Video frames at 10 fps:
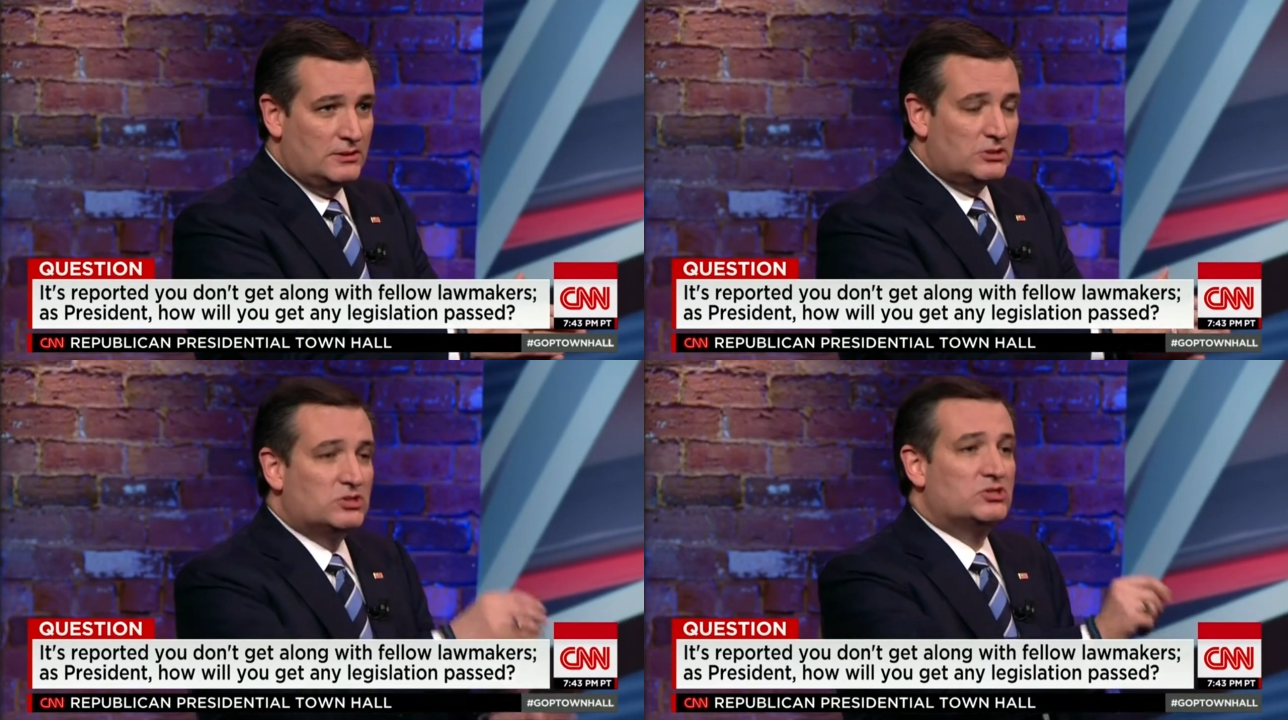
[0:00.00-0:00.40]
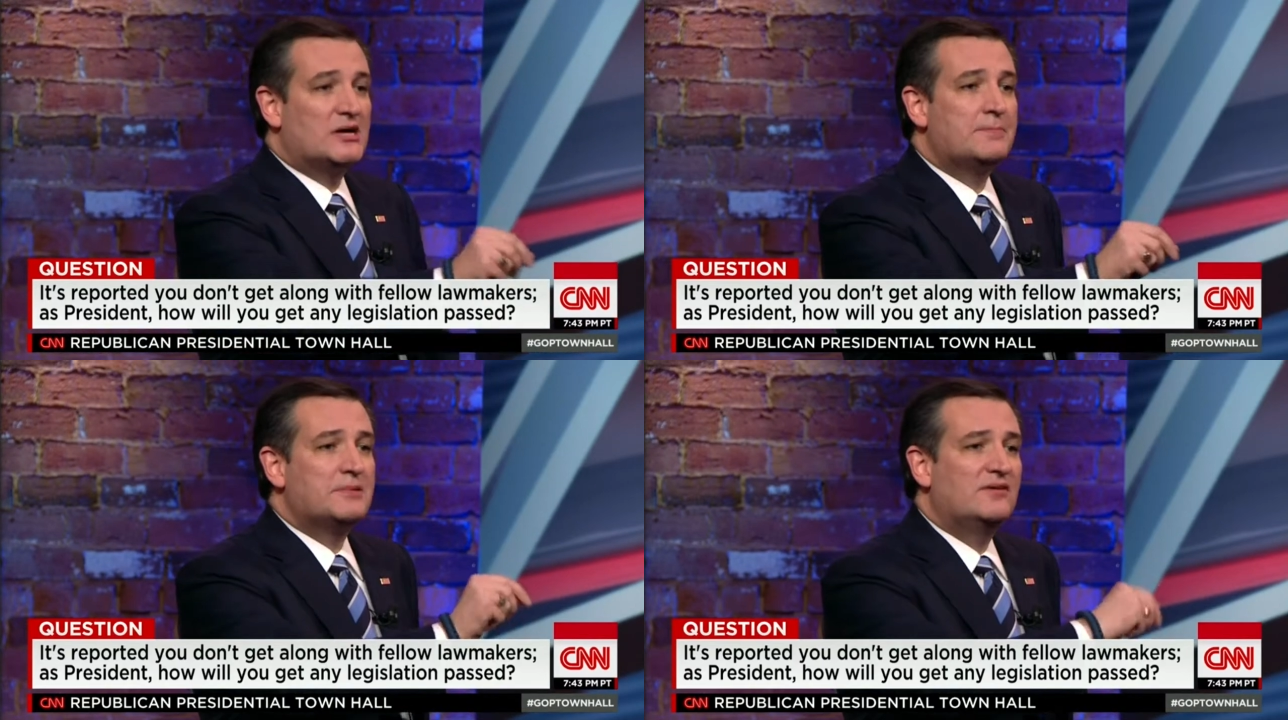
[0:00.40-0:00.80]
to
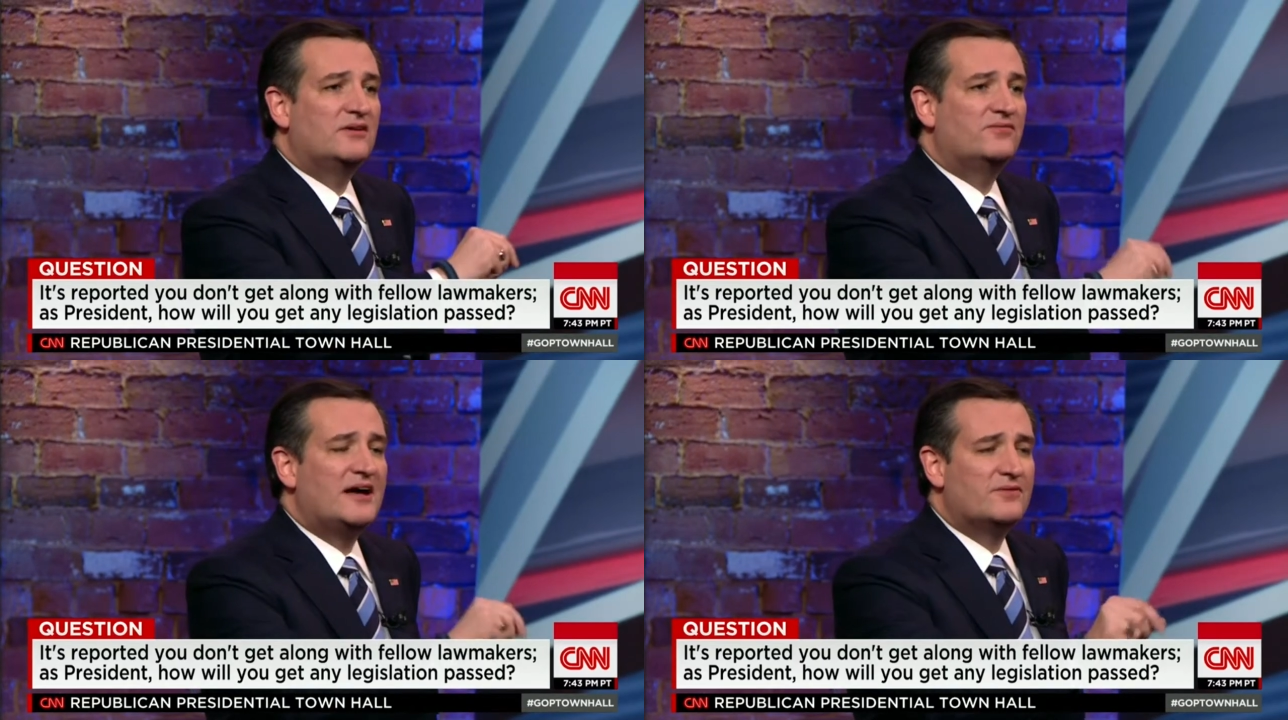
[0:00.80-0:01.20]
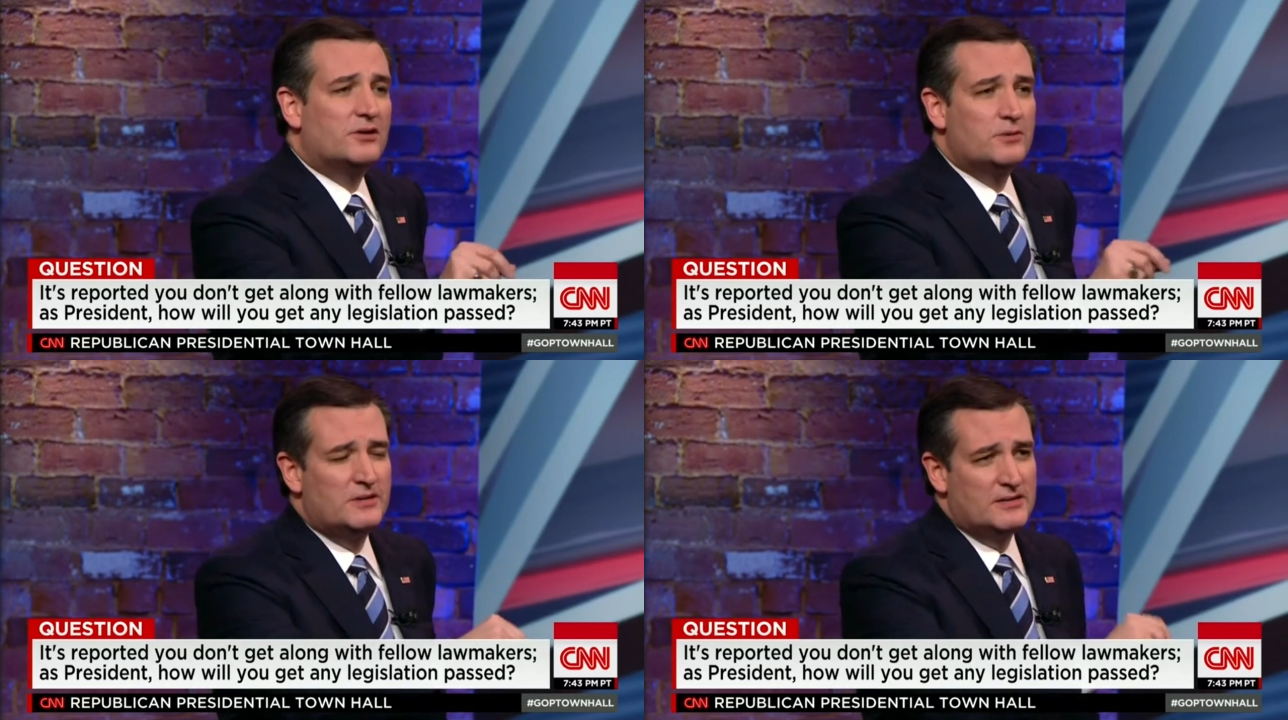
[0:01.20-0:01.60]
stop giving
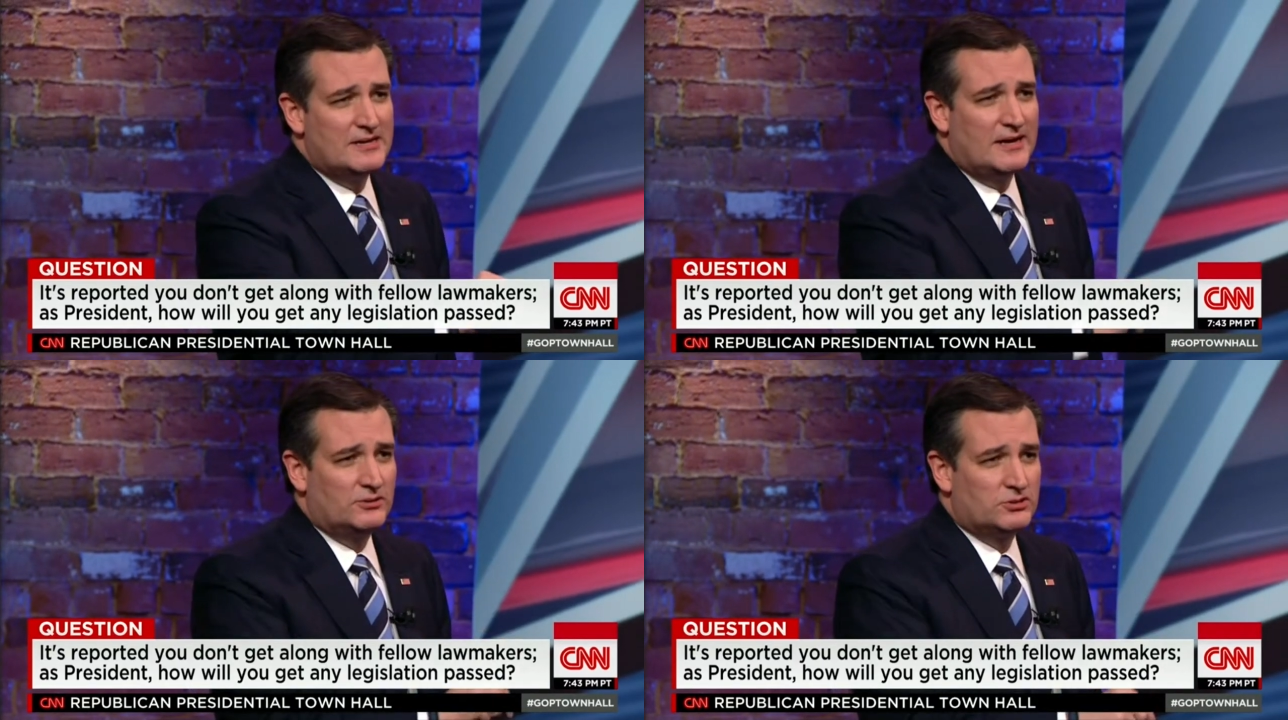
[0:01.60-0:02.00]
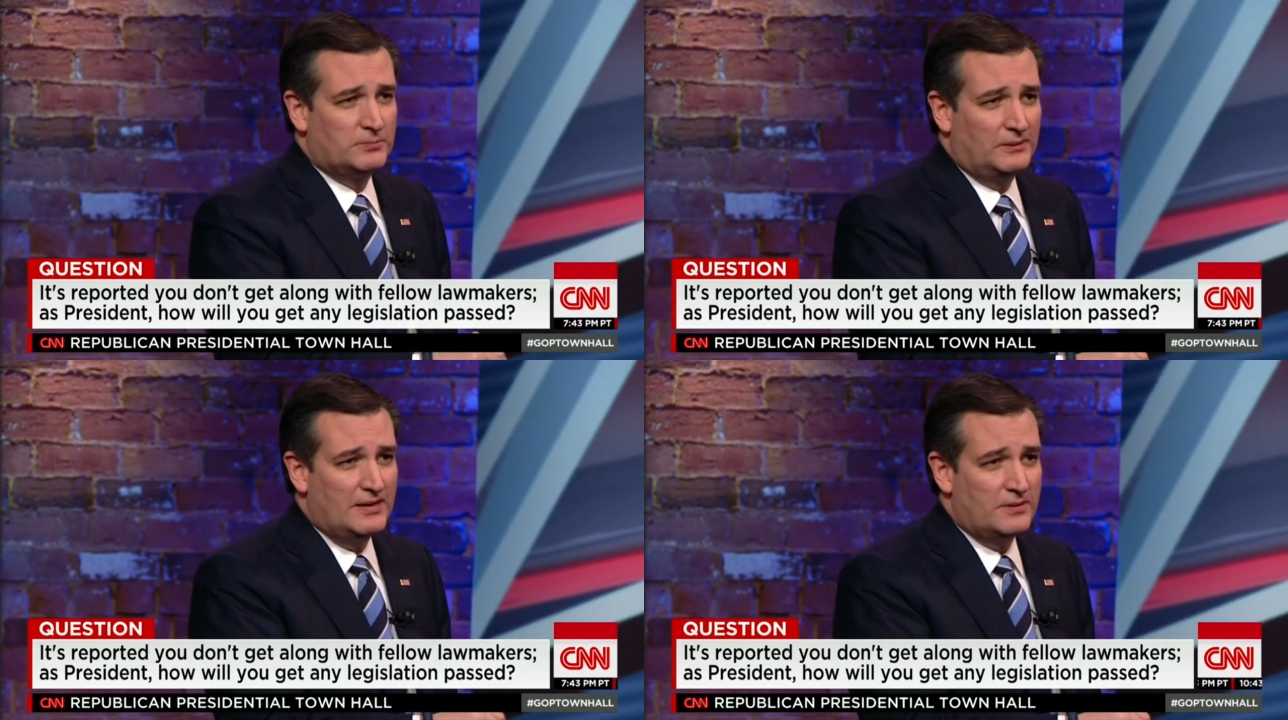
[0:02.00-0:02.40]
$500 million to
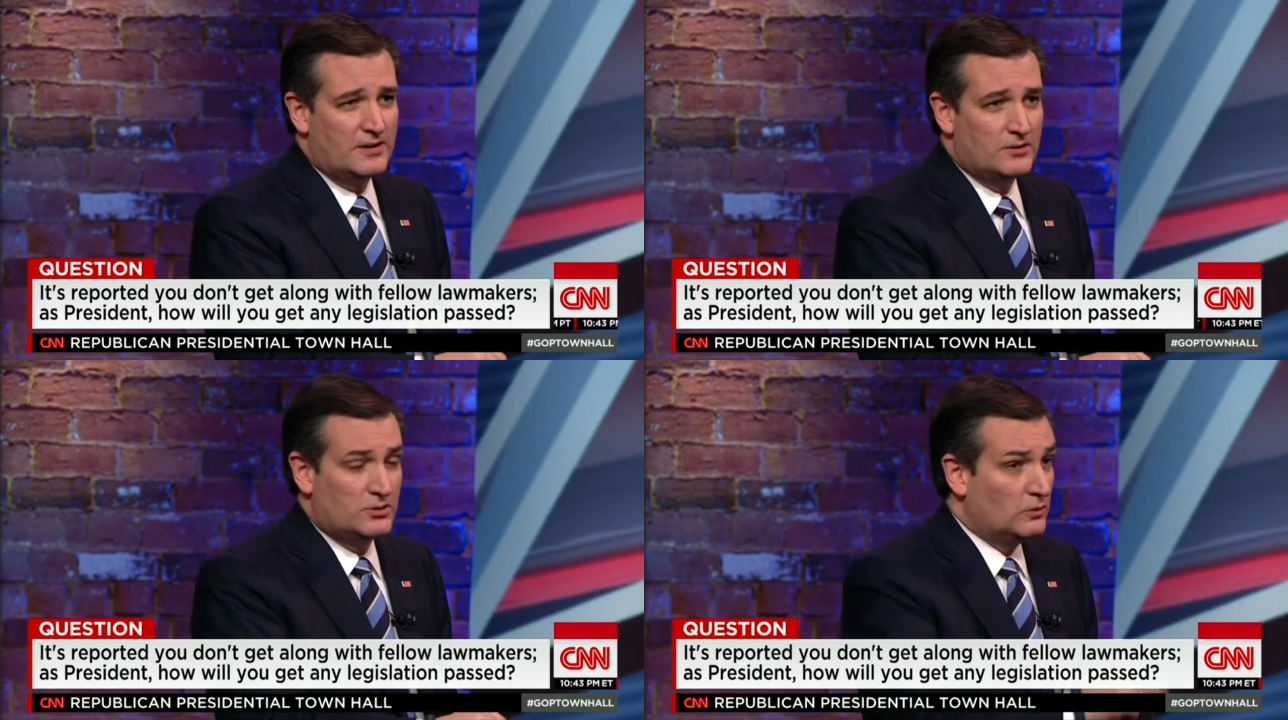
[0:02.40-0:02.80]
Planned Parenthood.